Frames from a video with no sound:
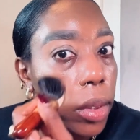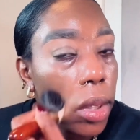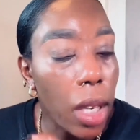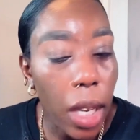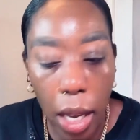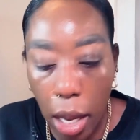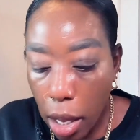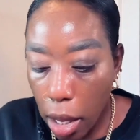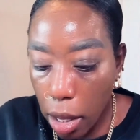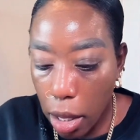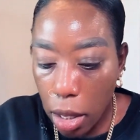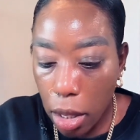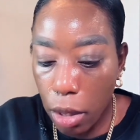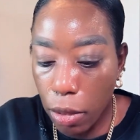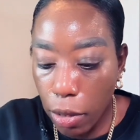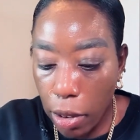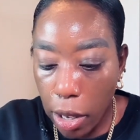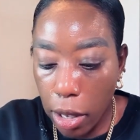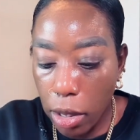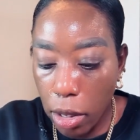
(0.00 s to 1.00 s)
Yeah, that's
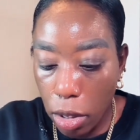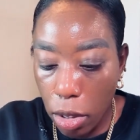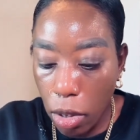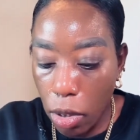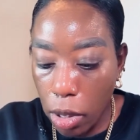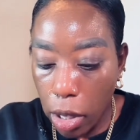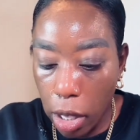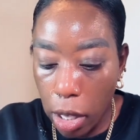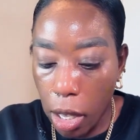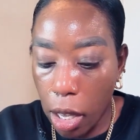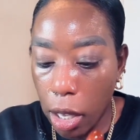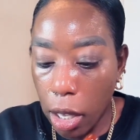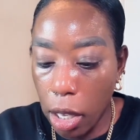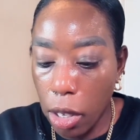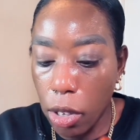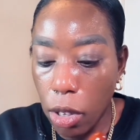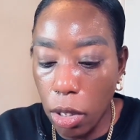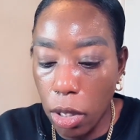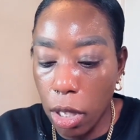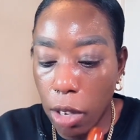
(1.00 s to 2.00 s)
fine. It's okay. I
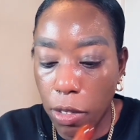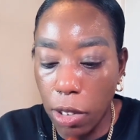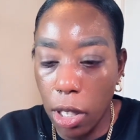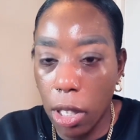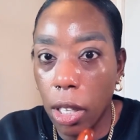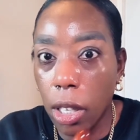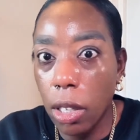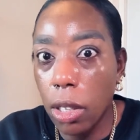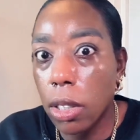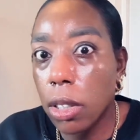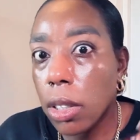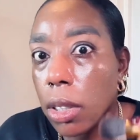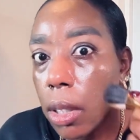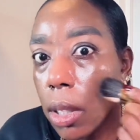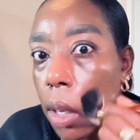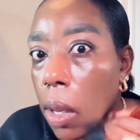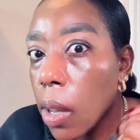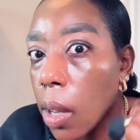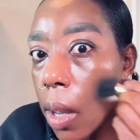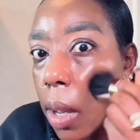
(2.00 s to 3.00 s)
can use everything because
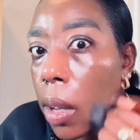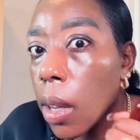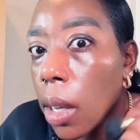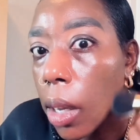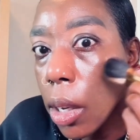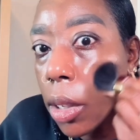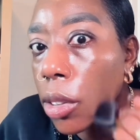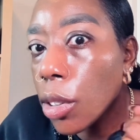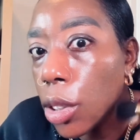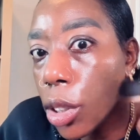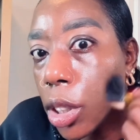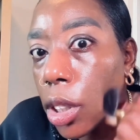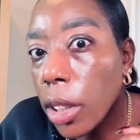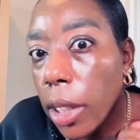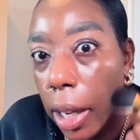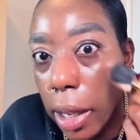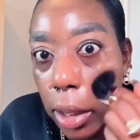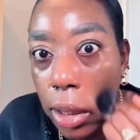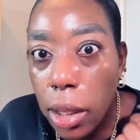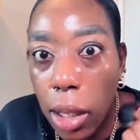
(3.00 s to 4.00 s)
I'll just
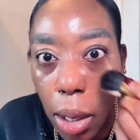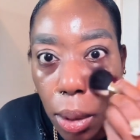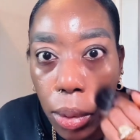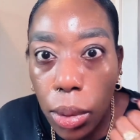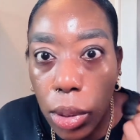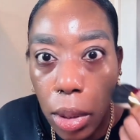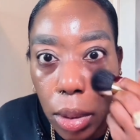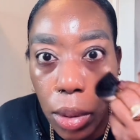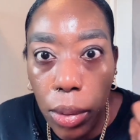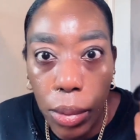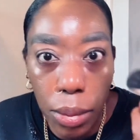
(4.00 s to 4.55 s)
share it out.